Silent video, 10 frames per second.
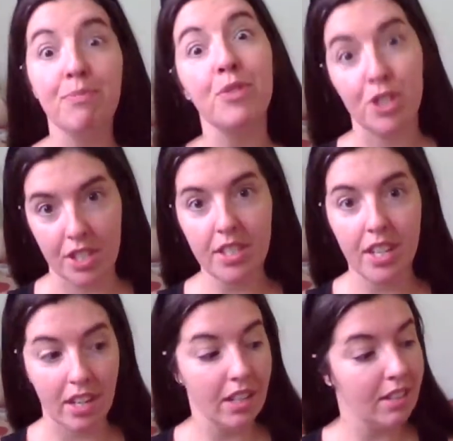She's
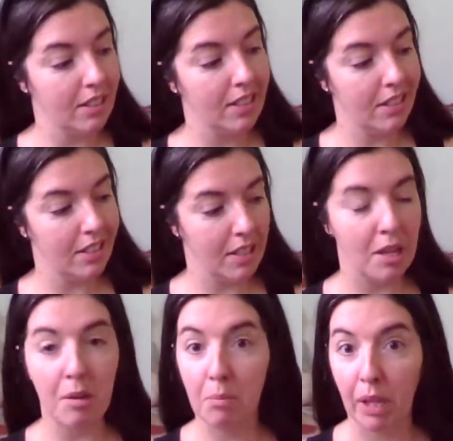here
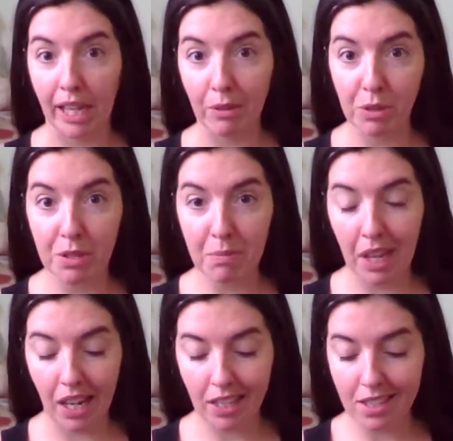playing with some
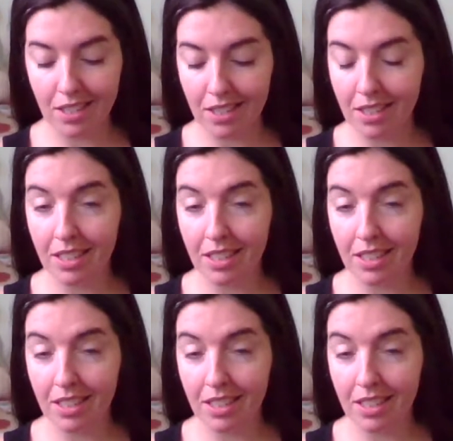blocks.